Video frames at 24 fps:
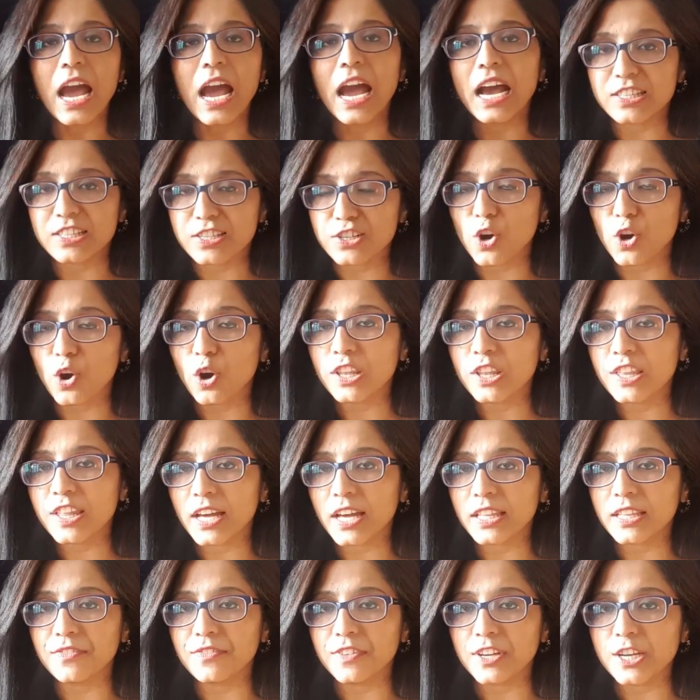As in all the
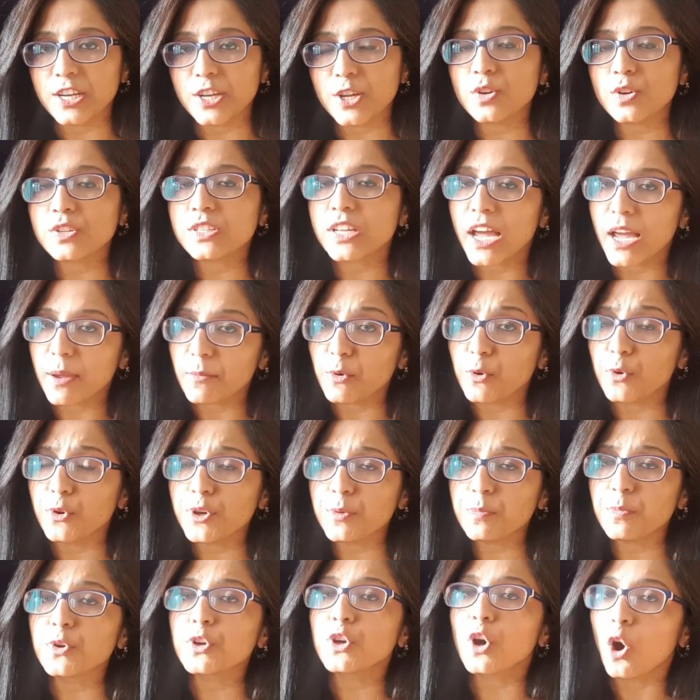other videos, I'm going to
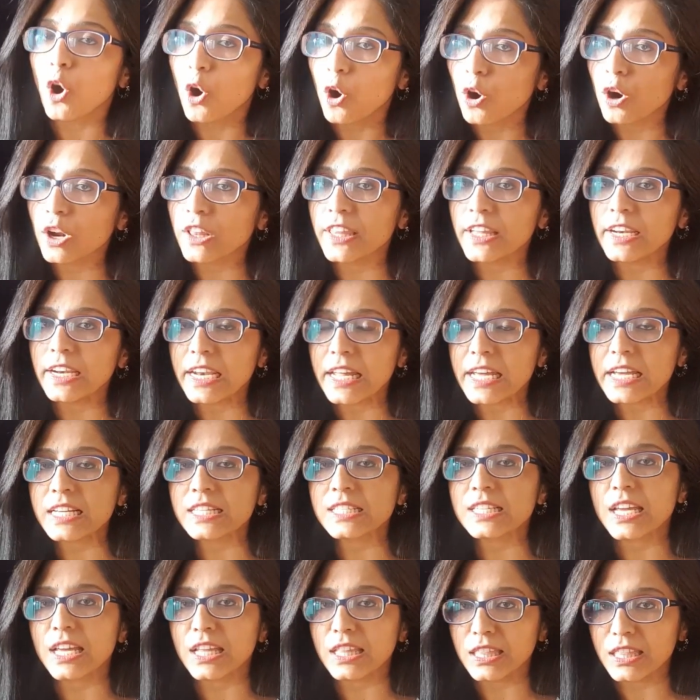put all the links
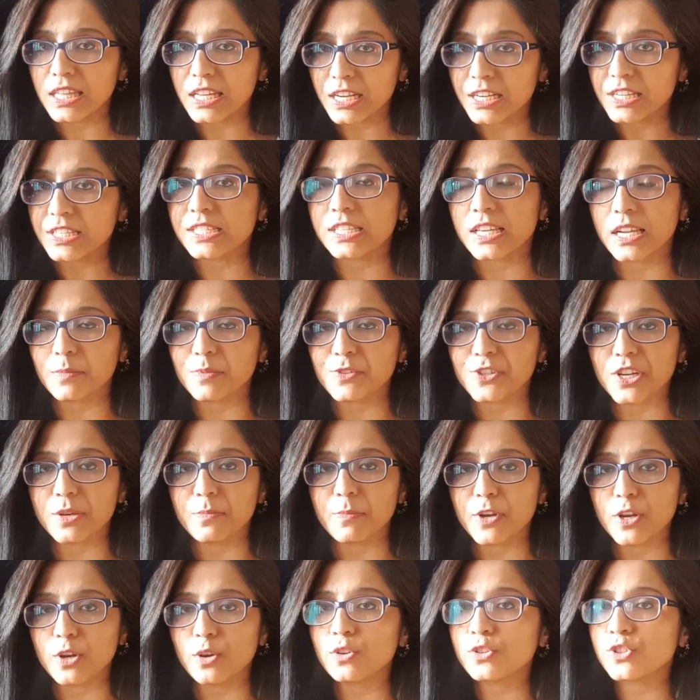in the description
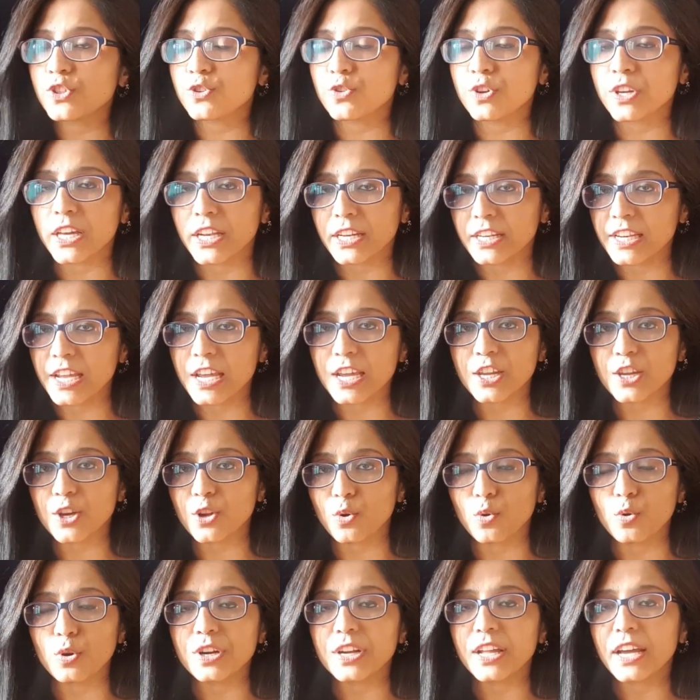below, so you can take your
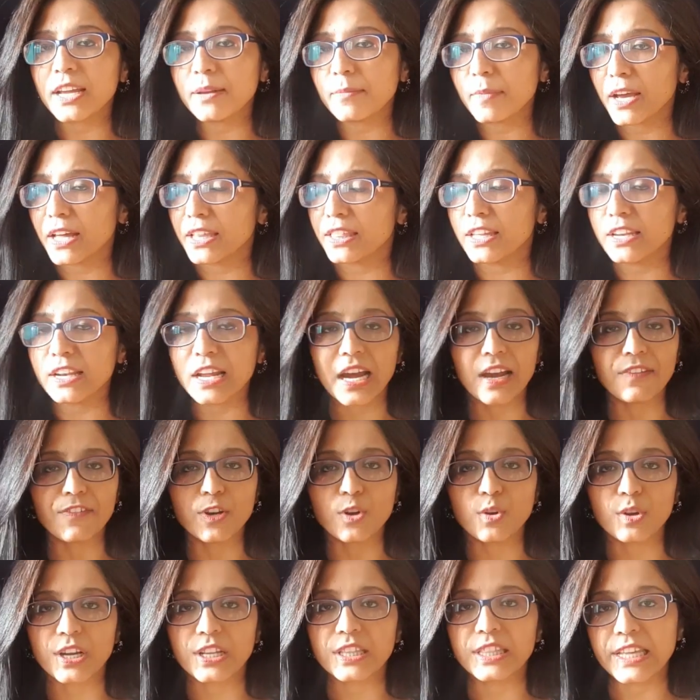own time and then have a
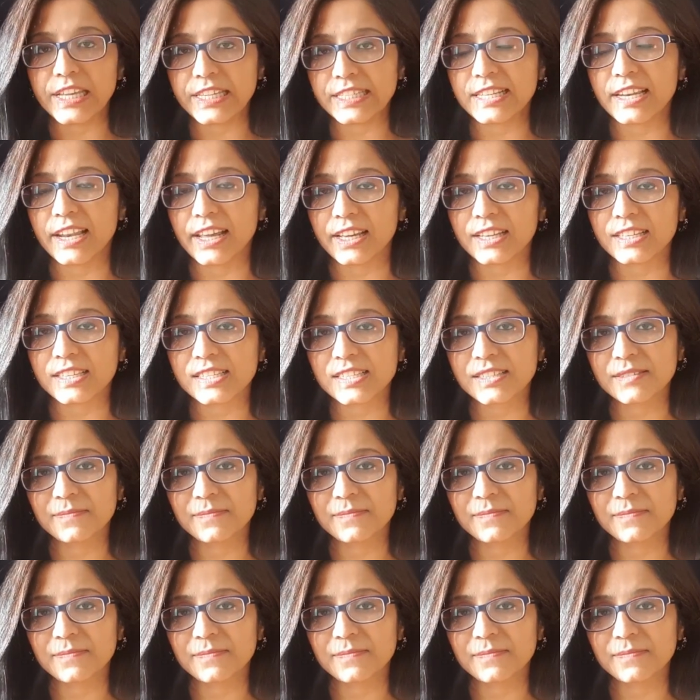look at these links.